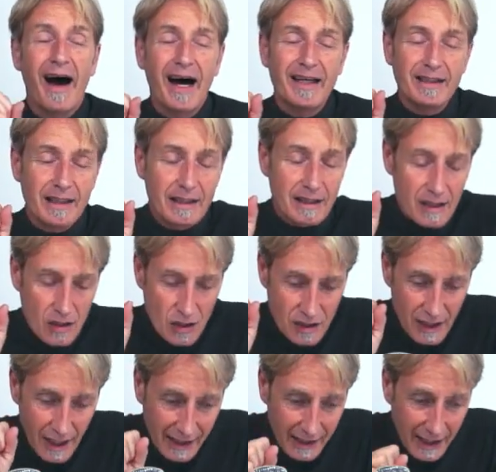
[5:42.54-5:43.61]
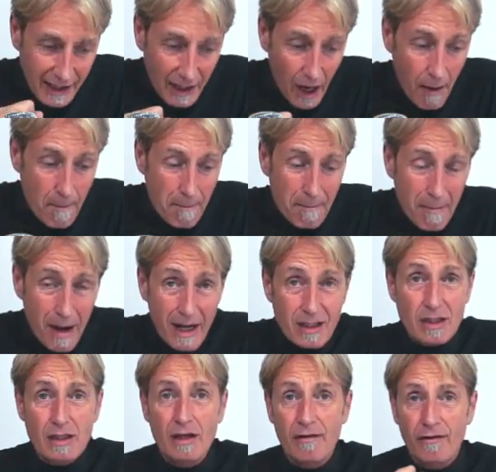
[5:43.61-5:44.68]
And it is taking a
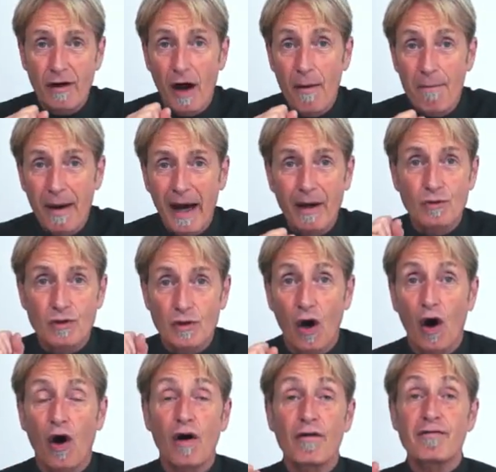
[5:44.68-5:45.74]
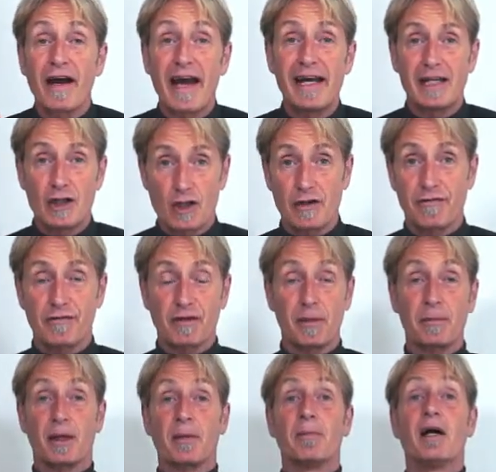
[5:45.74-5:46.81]
massive amount of energy
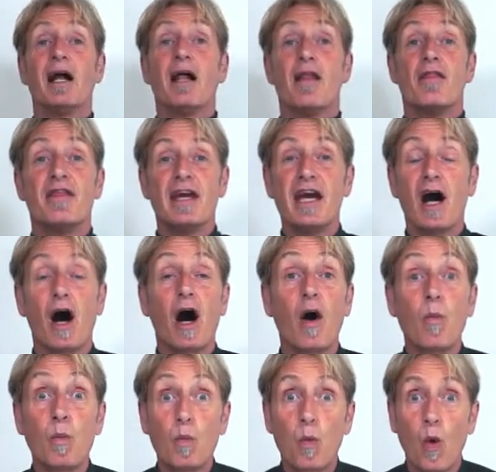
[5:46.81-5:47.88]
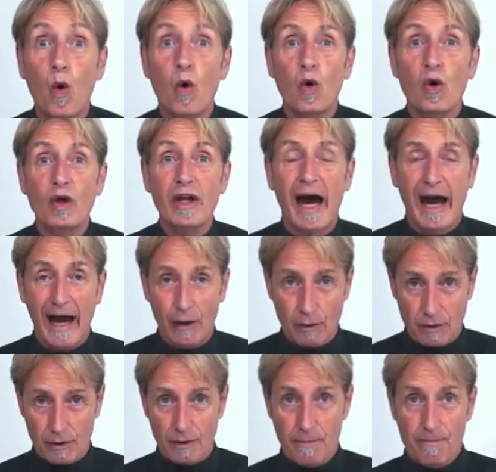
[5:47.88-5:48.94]
from them. They are worn
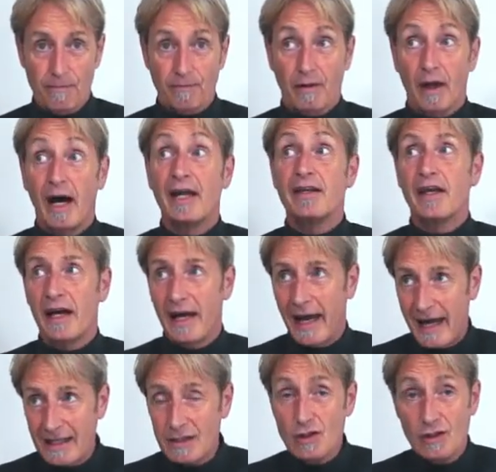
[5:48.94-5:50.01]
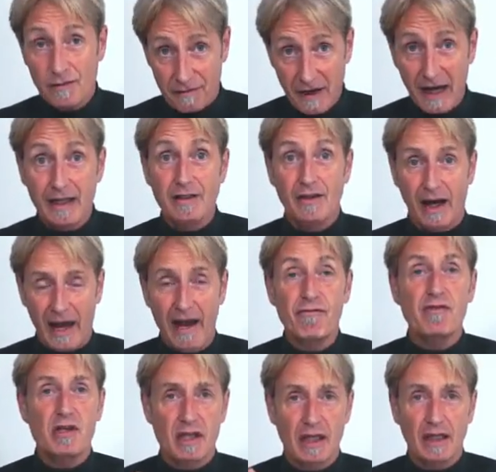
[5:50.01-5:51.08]
out. And hence the fact that
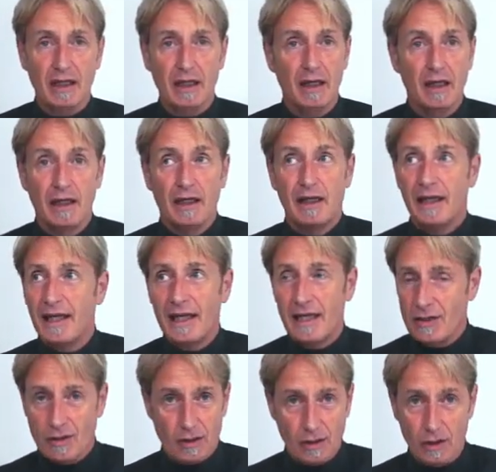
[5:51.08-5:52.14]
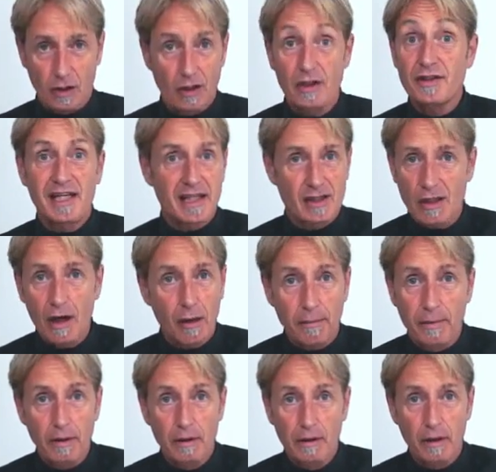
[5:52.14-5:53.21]
everything is tits
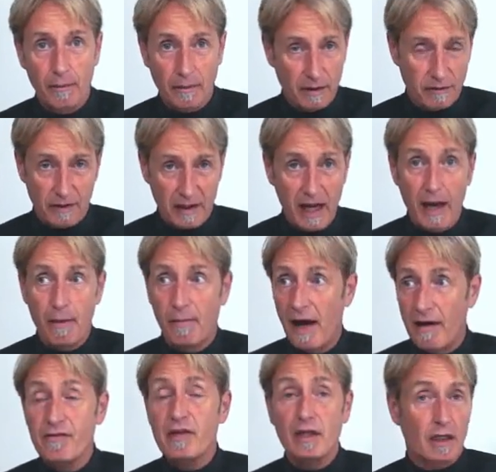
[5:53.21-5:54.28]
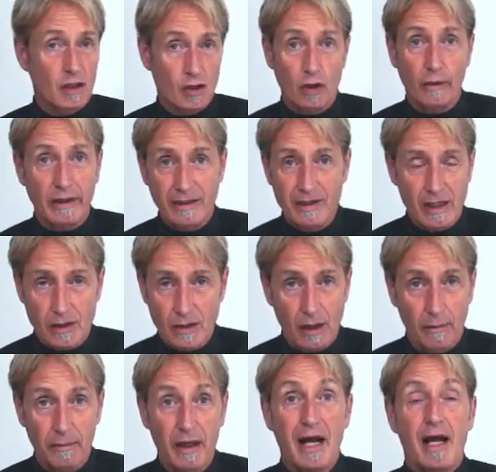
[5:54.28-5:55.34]
up. I mean, for them, everything is going tits
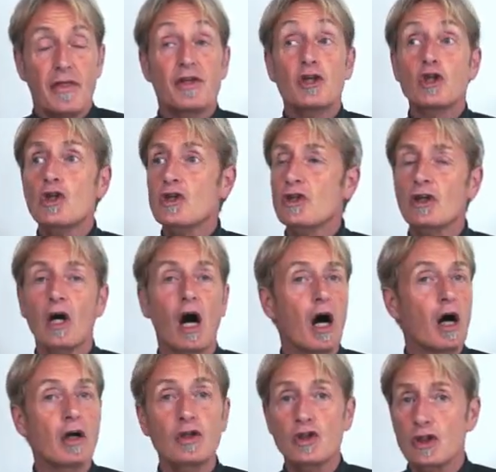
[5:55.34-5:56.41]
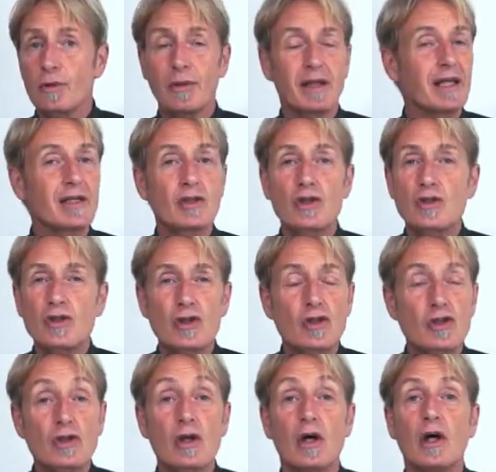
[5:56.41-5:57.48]
up. They just can't do it. It's
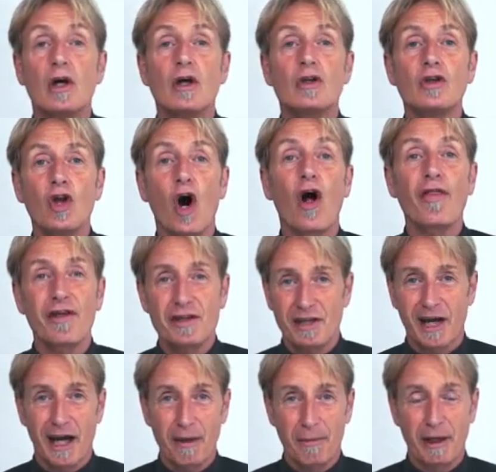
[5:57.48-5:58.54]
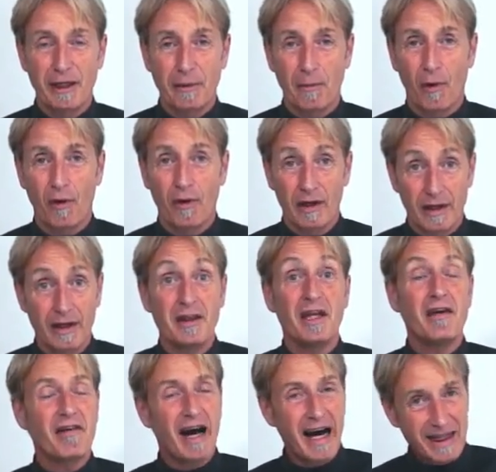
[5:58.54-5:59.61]
just not the time anymore.
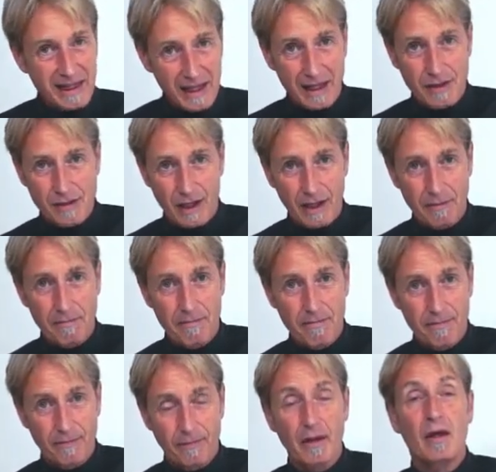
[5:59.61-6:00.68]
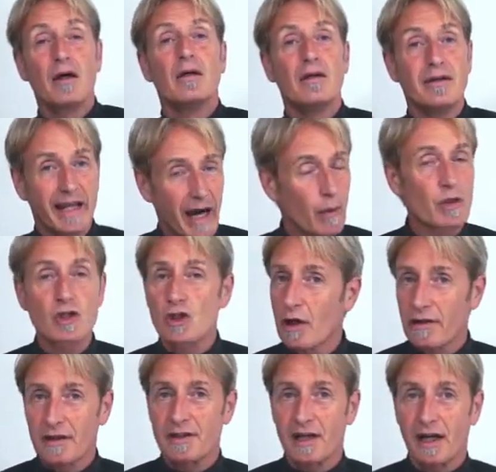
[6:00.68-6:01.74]
They've had their time. Now it's
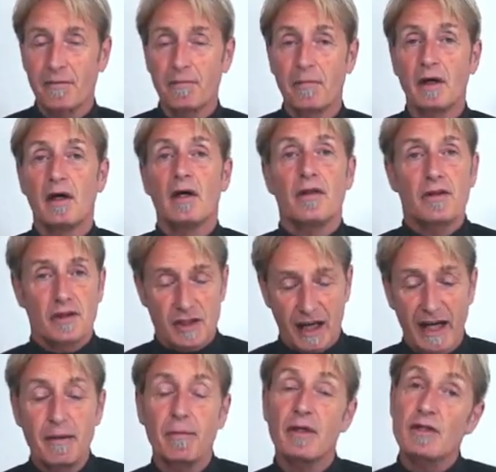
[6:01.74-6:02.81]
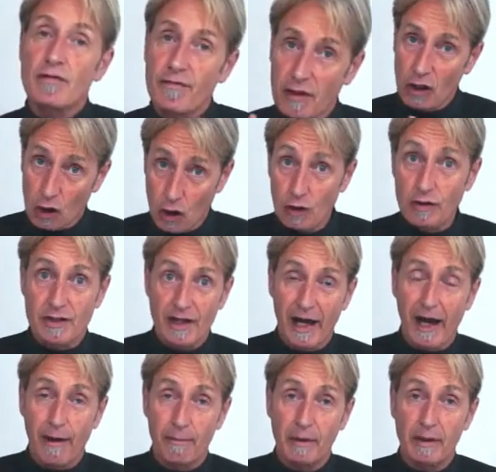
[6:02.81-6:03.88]
not the time. The time is the good to
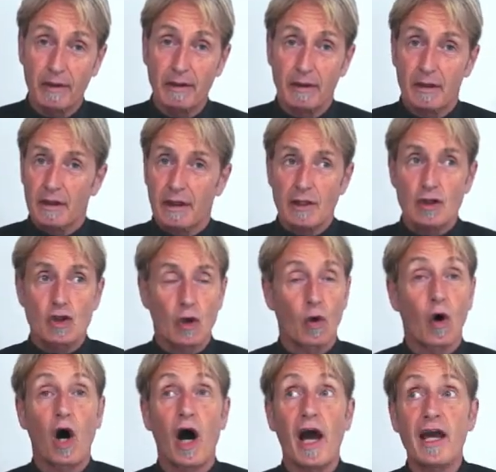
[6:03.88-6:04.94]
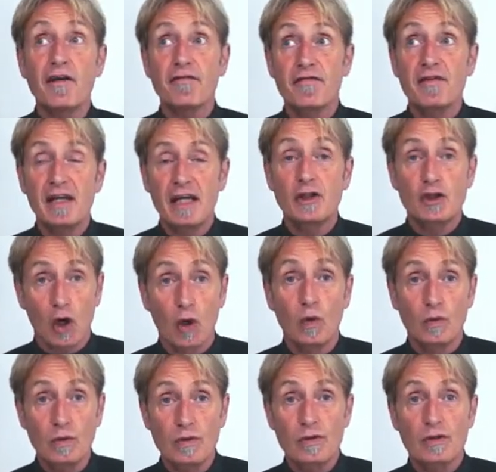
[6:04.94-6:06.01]
happen. And so if they
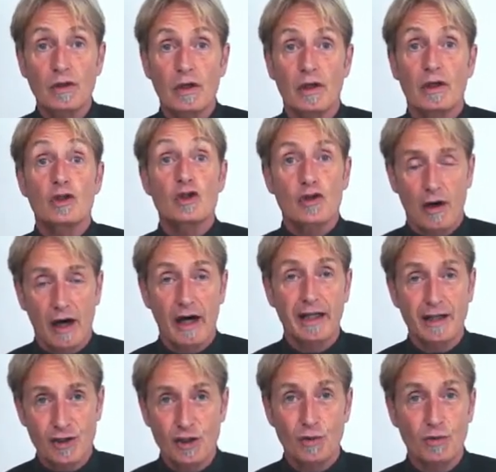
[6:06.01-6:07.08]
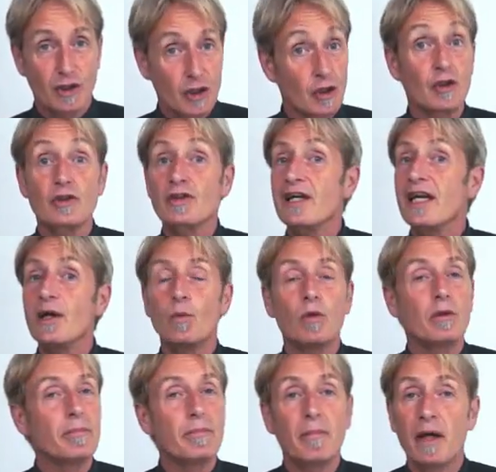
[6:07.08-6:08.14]
don't try and do good, it
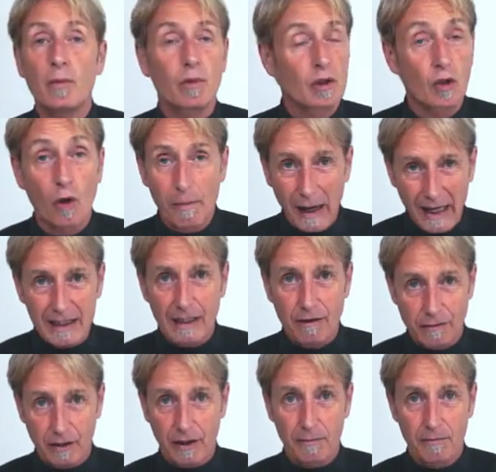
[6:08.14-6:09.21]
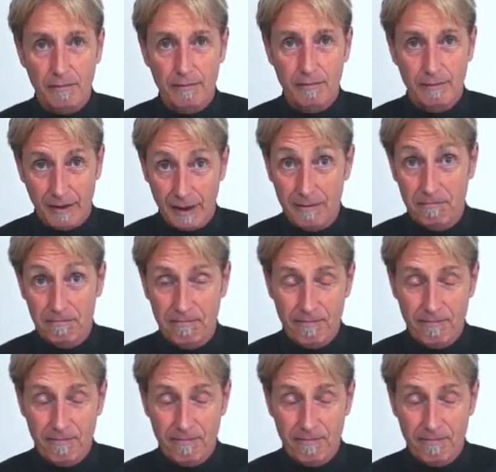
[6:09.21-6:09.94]
will go badly for them. Yeah?